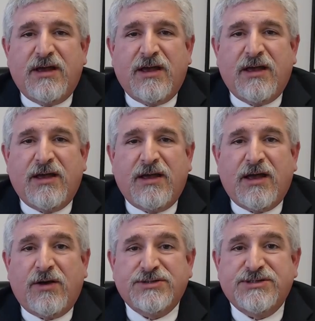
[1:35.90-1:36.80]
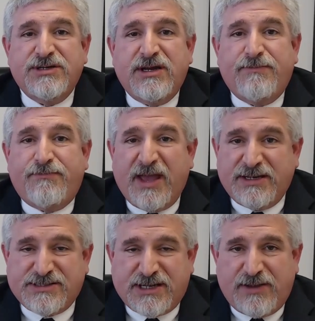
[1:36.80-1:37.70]
I also need
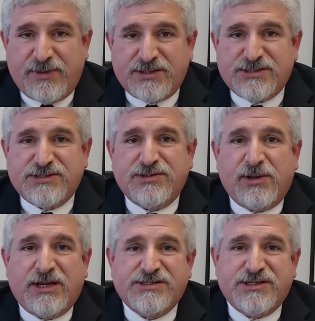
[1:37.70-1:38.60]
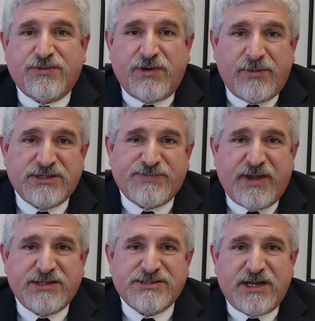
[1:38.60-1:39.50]
bank statements, your last 3 months'
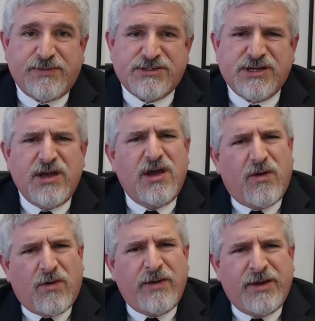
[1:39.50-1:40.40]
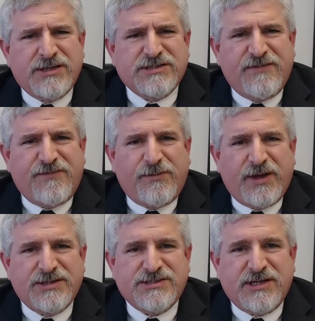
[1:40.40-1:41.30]
bank statements. Why am I asking for your
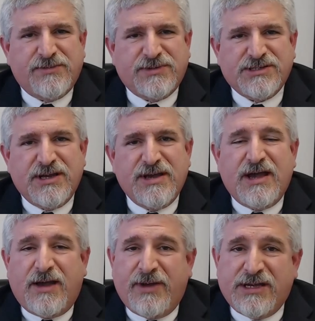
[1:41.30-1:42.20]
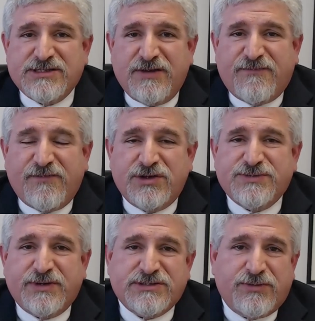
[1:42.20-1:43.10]
bank statements? I'm asking for those
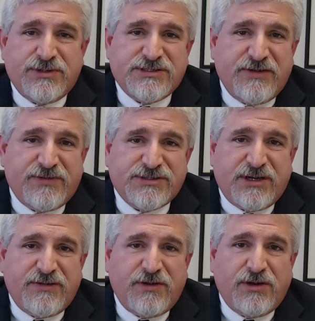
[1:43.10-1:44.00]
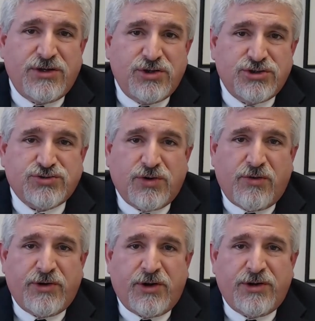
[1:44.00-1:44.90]
because I want to see if there's anything unusual
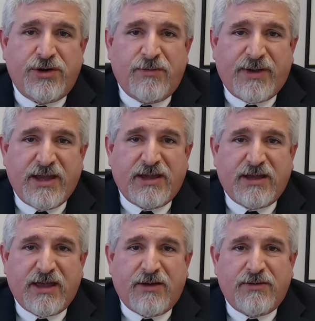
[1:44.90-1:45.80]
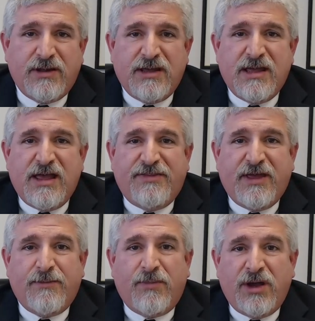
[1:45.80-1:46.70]
going on in your bank account
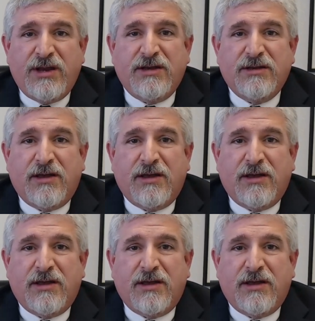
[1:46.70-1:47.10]
that might